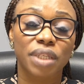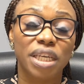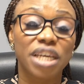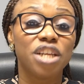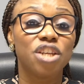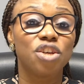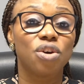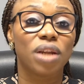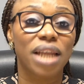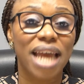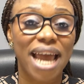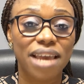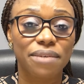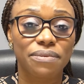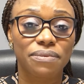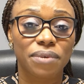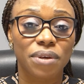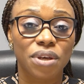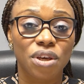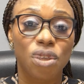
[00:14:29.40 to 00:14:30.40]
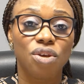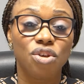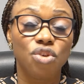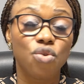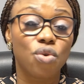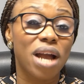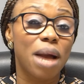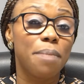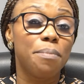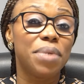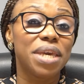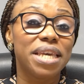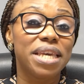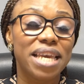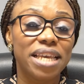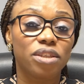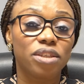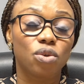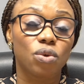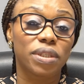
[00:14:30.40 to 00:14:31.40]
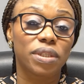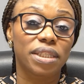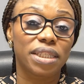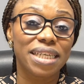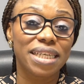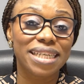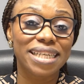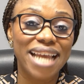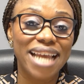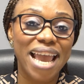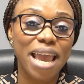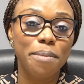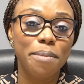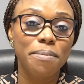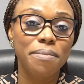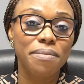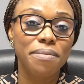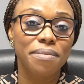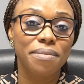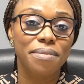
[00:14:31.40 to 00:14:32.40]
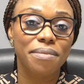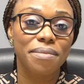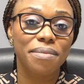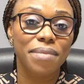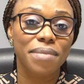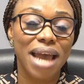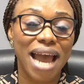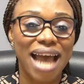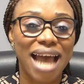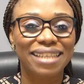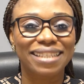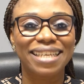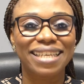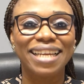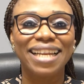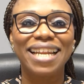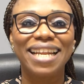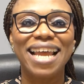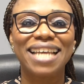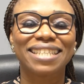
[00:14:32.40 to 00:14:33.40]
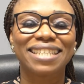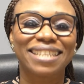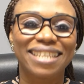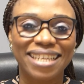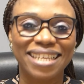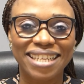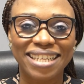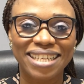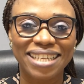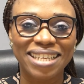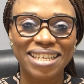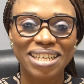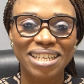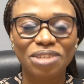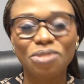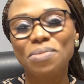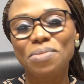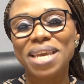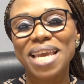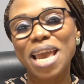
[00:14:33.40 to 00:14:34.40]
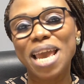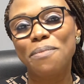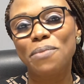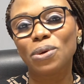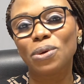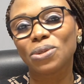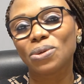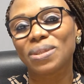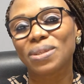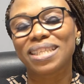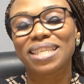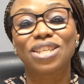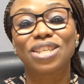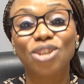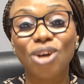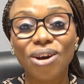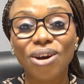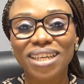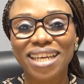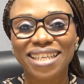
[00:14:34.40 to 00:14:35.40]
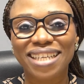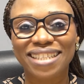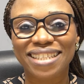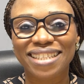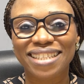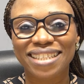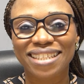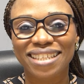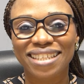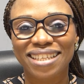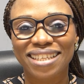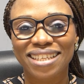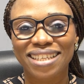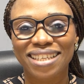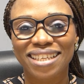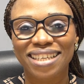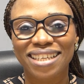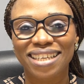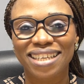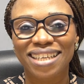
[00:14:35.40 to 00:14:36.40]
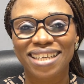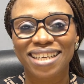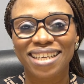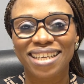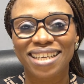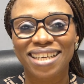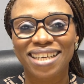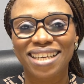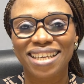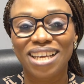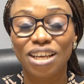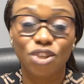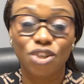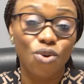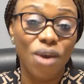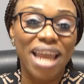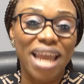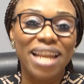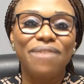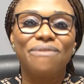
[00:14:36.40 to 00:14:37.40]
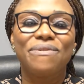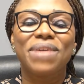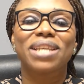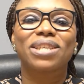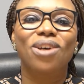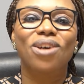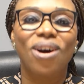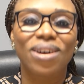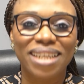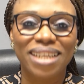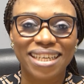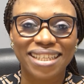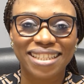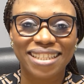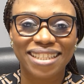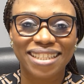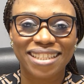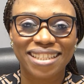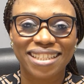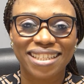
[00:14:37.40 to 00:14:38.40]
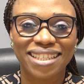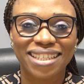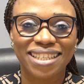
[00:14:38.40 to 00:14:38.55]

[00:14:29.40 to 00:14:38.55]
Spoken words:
in your life. You can begin to see them as a lesson to be able to teach others, to elevate others,